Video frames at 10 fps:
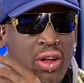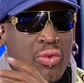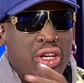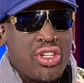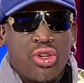I
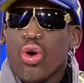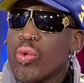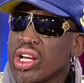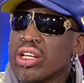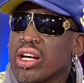don't
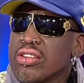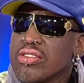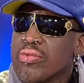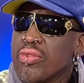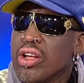condone what he
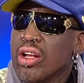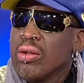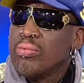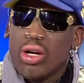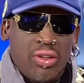does,
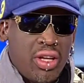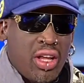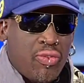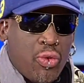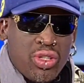but
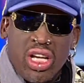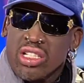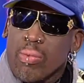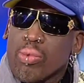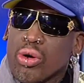as far
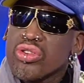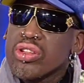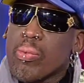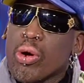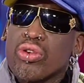as a
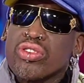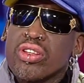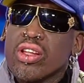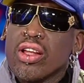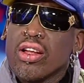person to person,